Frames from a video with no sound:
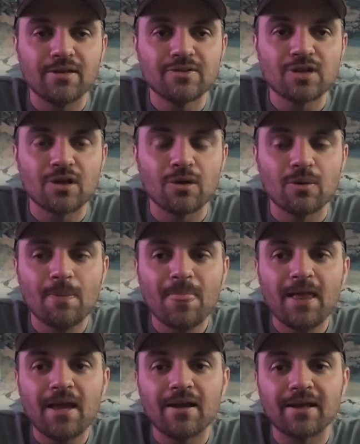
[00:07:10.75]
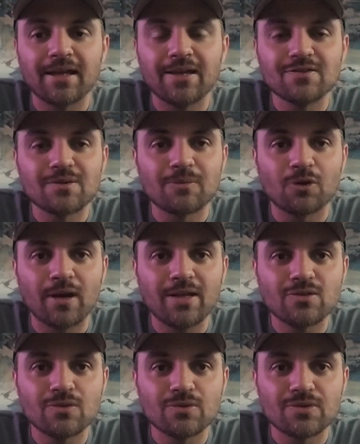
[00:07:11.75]
And so, again, some
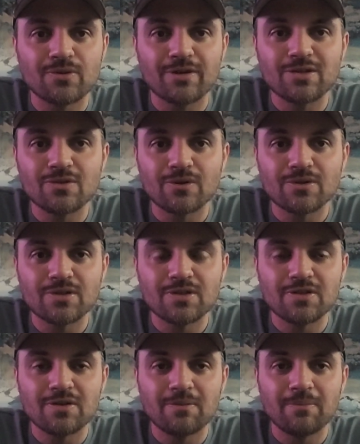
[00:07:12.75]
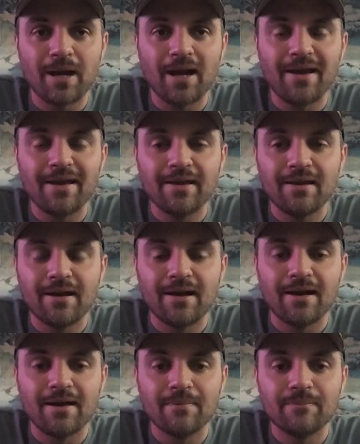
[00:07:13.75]
great tools and resources by
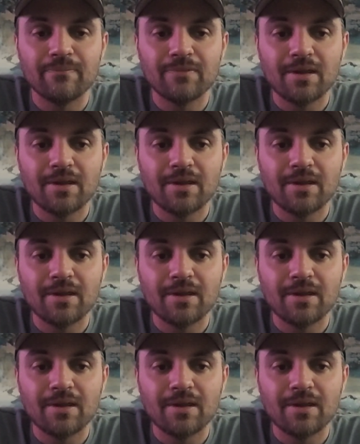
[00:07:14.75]
um,